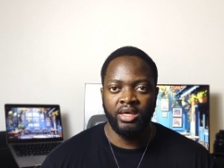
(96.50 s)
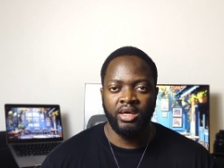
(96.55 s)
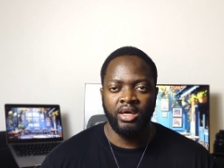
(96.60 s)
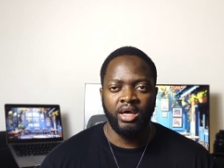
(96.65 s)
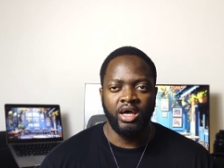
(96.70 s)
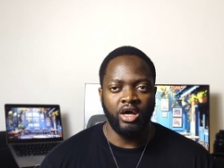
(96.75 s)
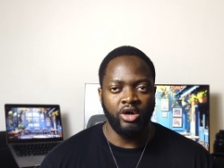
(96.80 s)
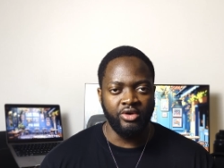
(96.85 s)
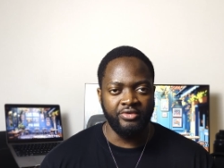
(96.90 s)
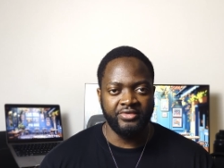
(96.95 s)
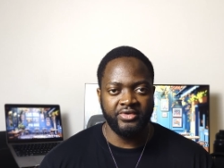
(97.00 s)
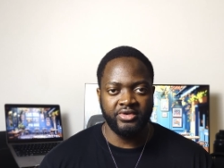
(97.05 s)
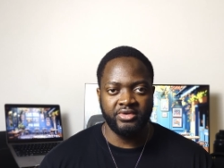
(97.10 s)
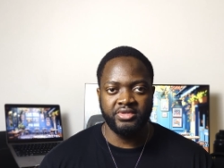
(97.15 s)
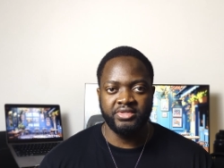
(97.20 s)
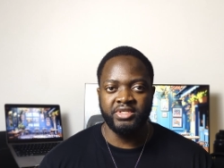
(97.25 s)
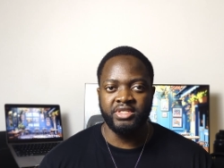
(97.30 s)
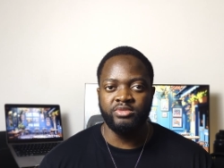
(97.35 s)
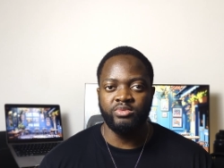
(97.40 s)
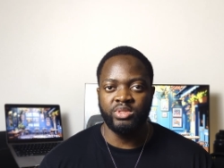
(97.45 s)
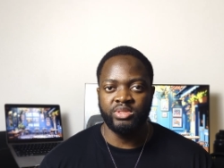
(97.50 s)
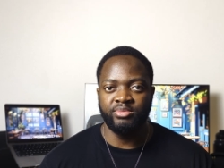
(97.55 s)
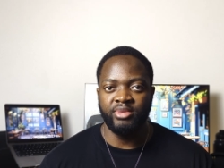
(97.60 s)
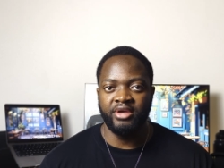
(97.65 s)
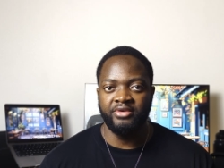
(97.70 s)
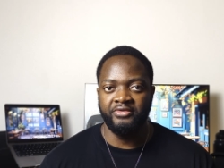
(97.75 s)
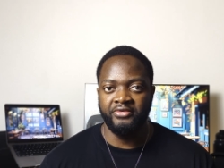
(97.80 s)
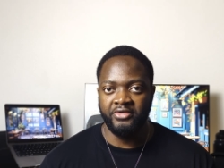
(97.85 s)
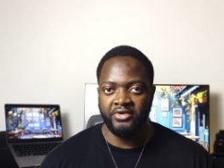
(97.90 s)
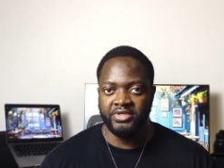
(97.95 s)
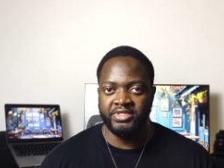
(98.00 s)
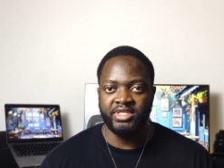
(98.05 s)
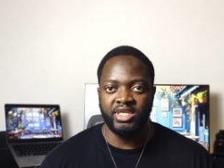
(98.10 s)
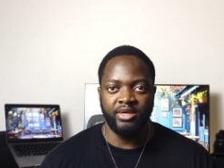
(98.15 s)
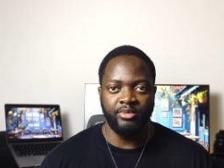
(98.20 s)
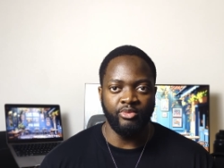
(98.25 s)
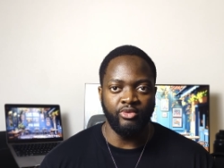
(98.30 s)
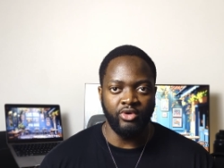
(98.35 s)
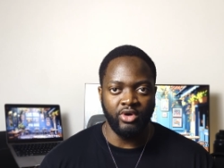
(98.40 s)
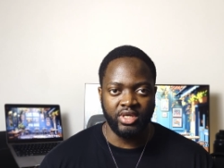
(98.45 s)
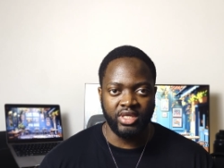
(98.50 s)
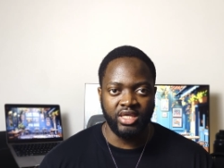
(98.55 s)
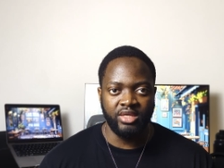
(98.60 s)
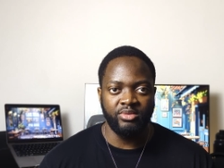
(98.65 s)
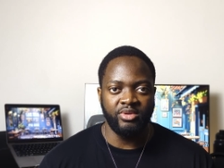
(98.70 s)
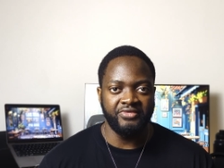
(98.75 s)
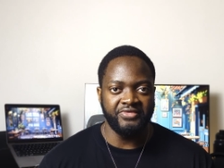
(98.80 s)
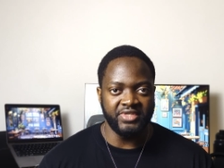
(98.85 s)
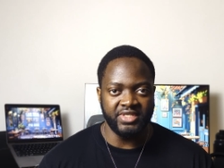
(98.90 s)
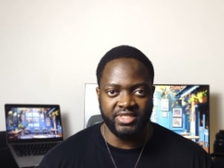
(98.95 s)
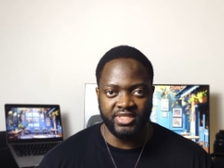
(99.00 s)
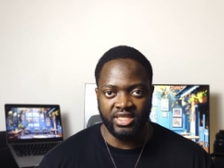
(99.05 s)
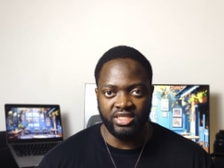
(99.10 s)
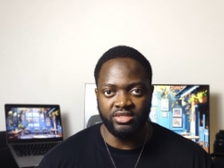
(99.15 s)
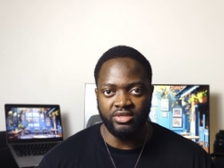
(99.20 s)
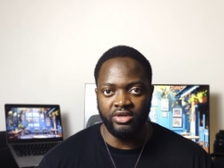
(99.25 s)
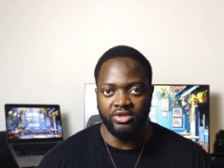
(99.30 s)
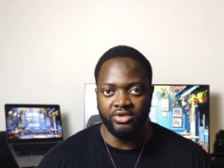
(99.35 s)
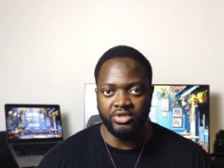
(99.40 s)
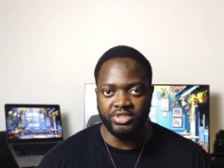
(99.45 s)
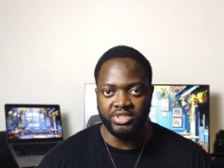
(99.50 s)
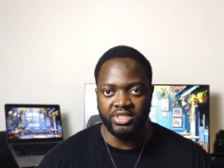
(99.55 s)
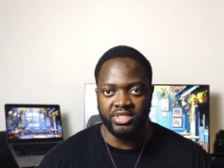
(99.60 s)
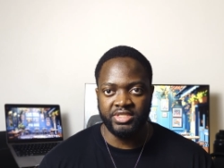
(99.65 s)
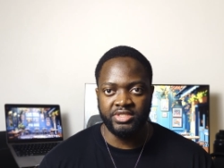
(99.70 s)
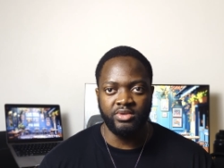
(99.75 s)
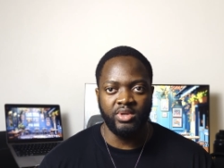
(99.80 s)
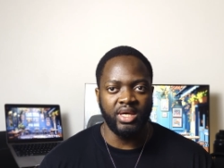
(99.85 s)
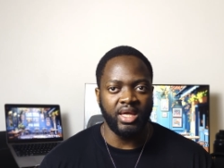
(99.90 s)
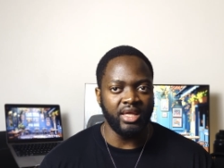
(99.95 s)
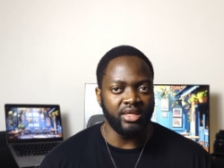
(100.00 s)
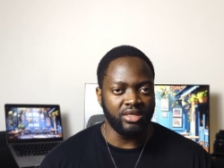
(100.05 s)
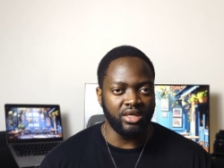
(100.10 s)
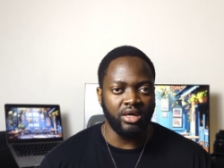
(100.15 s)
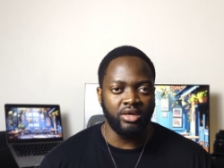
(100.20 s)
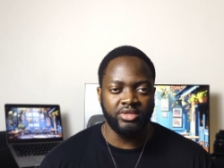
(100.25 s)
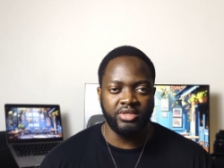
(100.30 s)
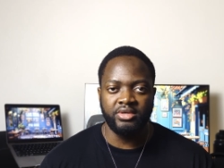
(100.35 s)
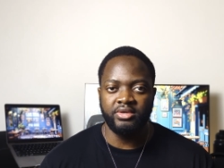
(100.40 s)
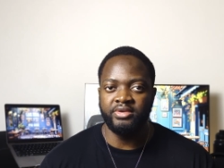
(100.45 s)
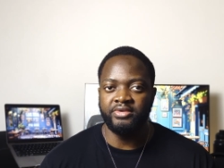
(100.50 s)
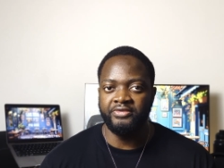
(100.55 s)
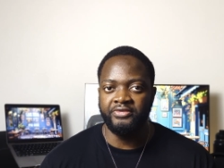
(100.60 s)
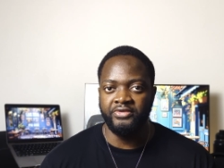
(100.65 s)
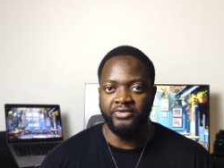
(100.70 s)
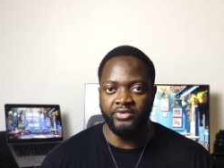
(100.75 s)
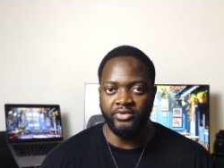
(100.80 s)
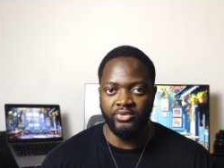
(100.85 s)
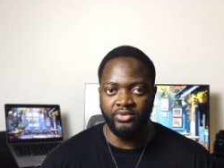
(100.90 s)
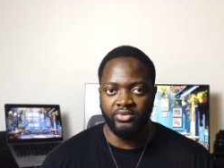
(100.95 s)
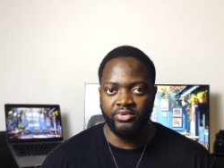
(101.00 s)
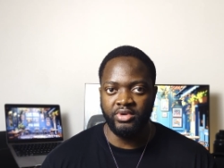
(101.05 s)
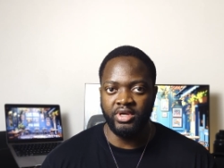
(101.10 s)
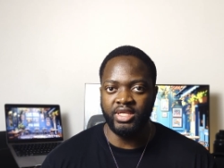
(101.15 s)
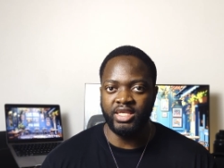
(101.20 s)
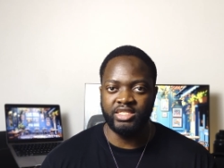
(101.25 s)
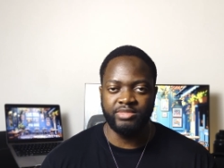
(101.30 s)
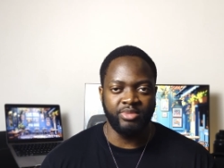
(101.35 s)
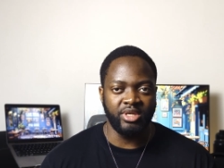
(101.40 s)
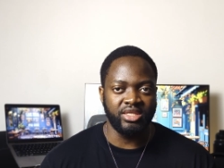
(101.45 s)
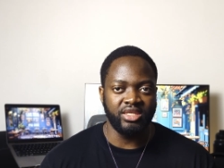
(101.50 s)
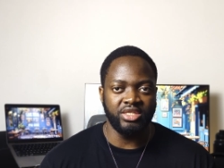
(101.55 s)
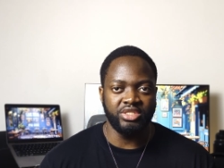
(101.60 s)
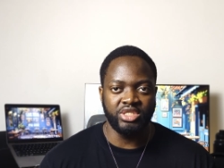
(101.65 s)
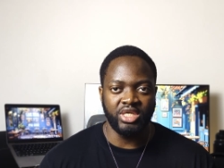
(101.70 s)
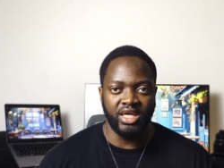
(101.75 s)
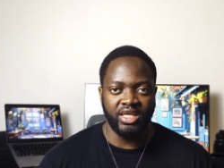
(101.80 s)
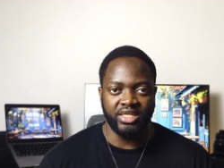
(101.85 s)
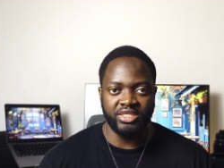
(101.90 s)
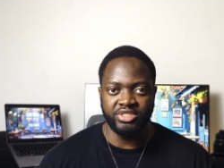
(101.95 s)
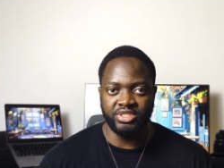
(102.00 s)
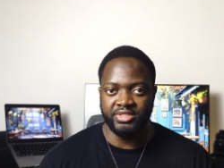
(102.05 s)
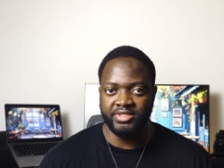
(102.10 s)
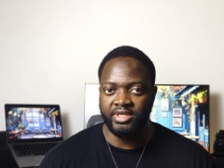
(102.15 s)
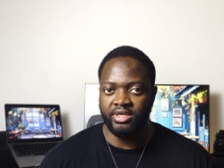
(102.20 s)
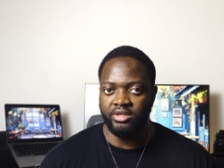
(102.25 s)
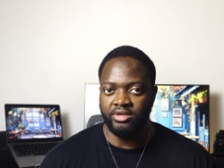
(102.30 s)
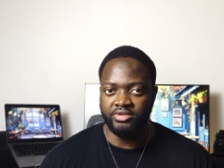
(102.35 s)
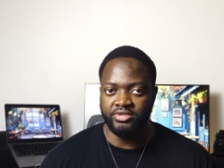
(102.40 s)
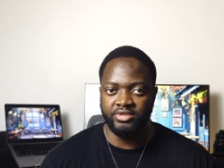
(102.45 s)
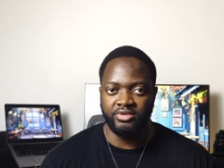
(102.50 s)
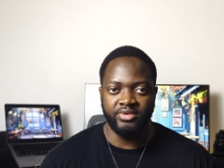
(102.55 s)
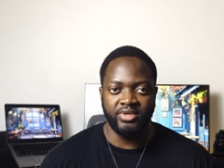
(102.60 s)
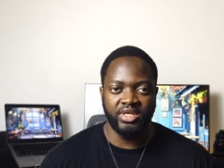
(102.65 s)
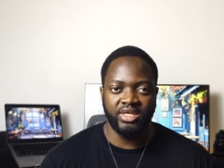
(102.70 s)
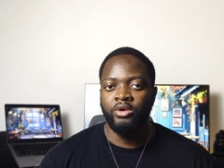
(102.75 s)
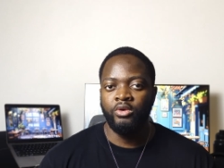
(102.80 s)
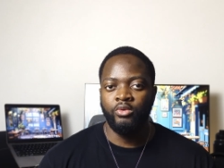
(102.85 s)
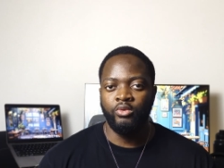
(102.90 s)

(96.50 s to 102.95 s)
However, this was my first time working with this technology, so I encountered a few unexpected challenges along the way.